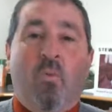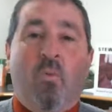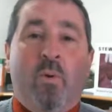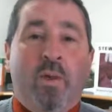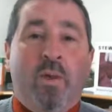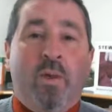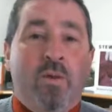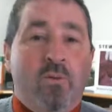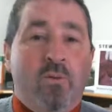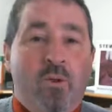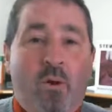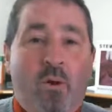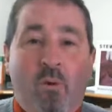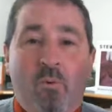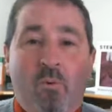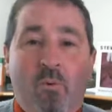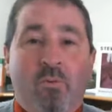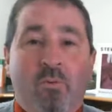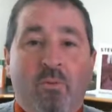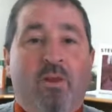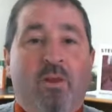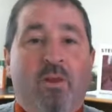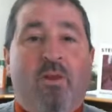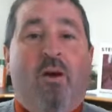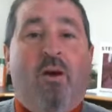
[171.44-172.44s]
We know
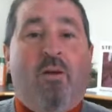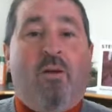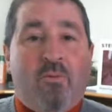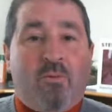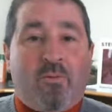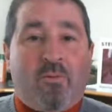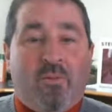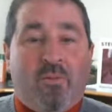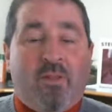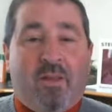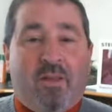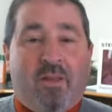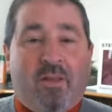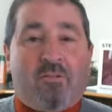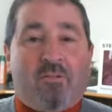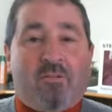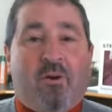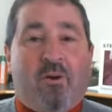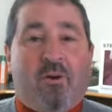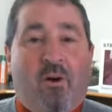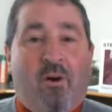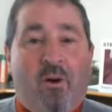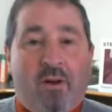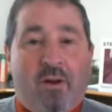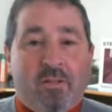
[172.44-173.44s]
that other things
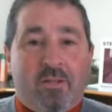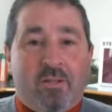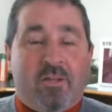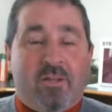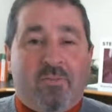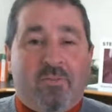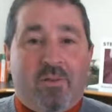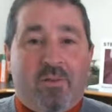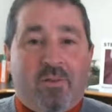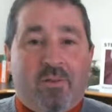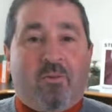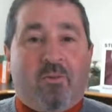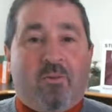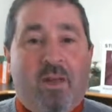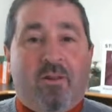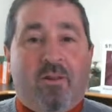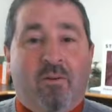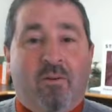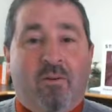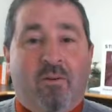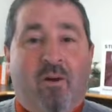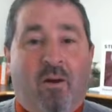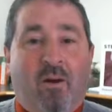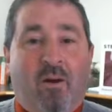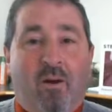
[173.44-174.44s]
cause even
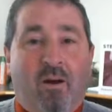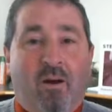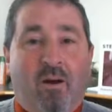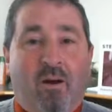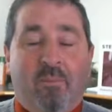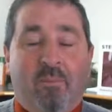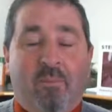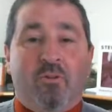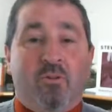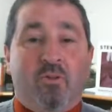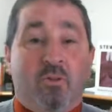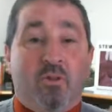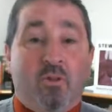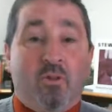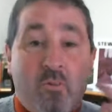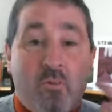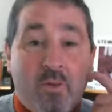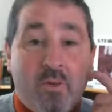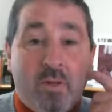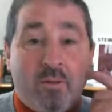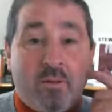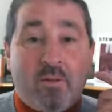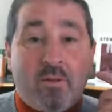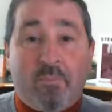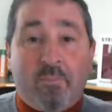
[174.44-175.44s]
greater harm.
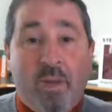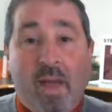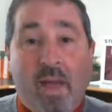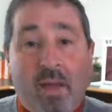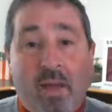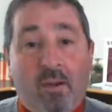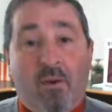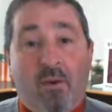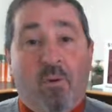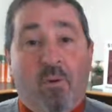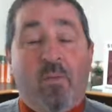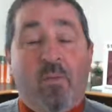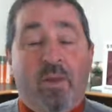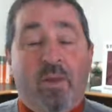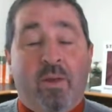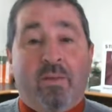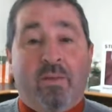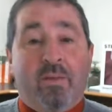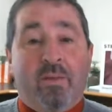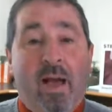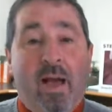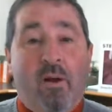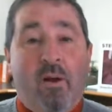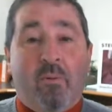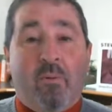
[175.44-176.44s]
Chewing tobacco, we
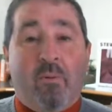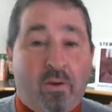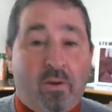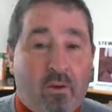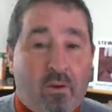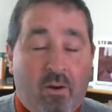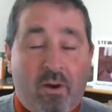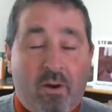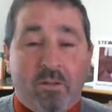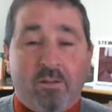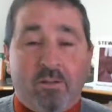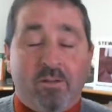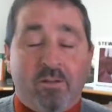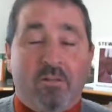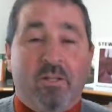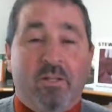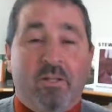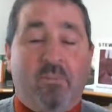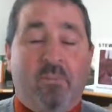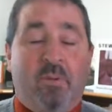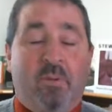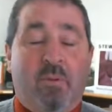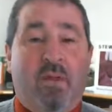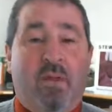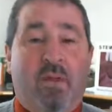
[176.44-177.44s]
allow it. It causes
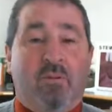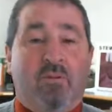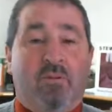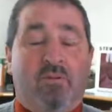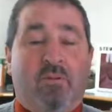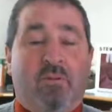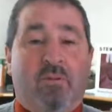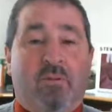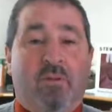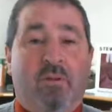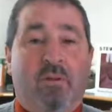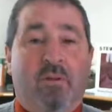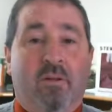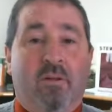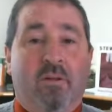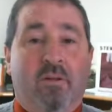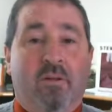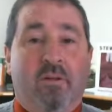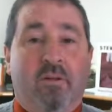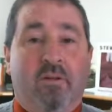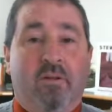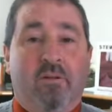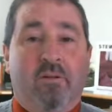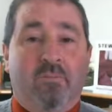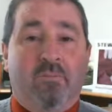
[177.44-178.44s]
lip cancer.
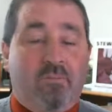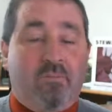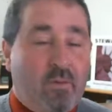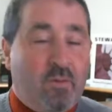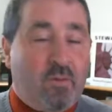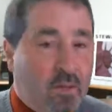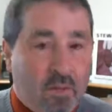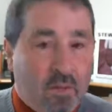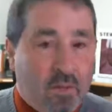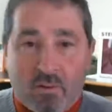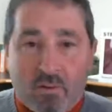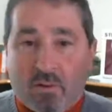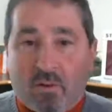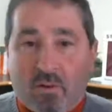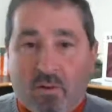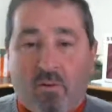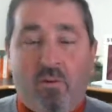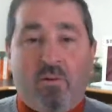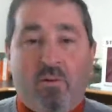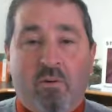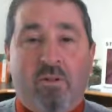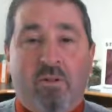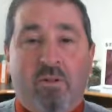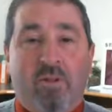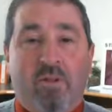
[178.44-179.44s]
Clear
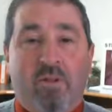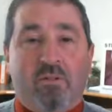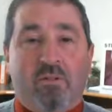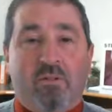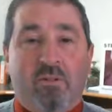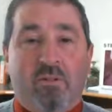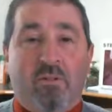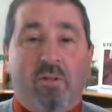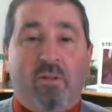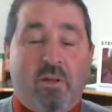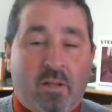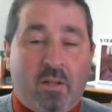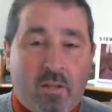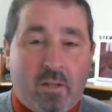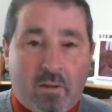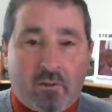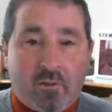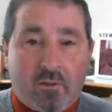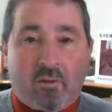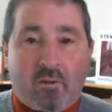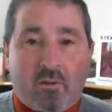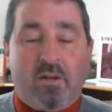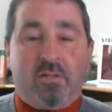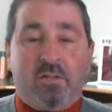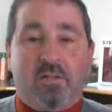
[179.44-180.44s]
correlation, clear
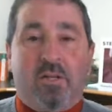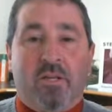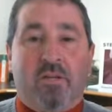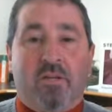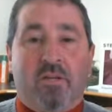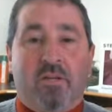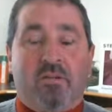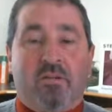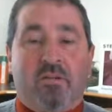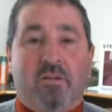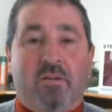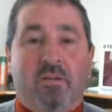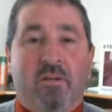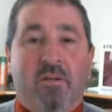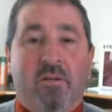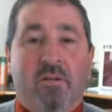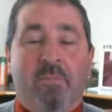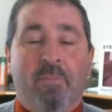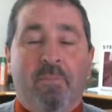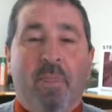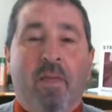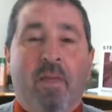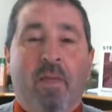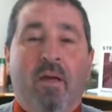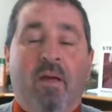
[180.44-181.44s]
causation.
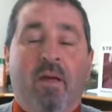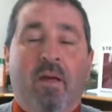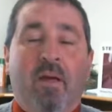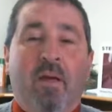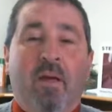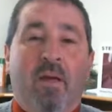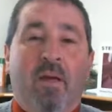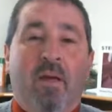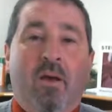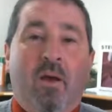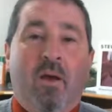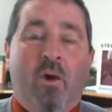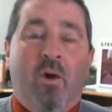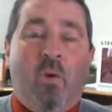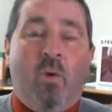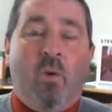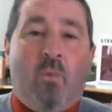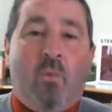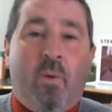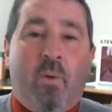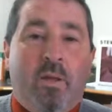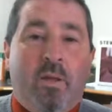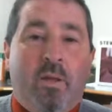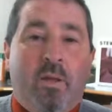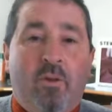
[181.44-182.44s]

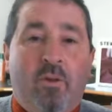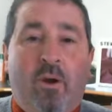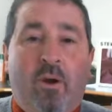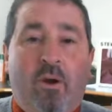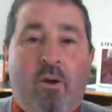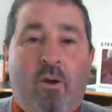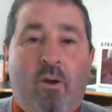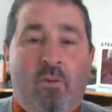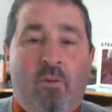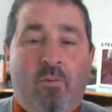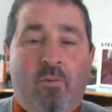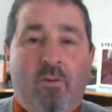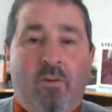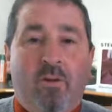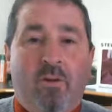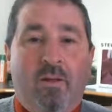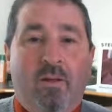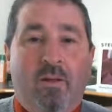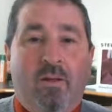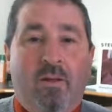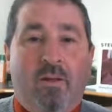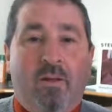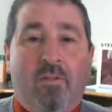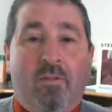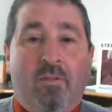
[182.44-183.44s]
We know
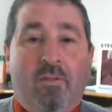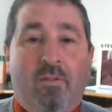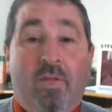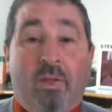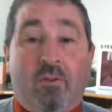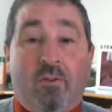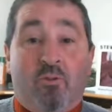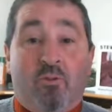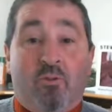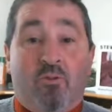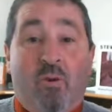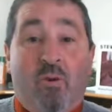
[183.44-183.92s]
that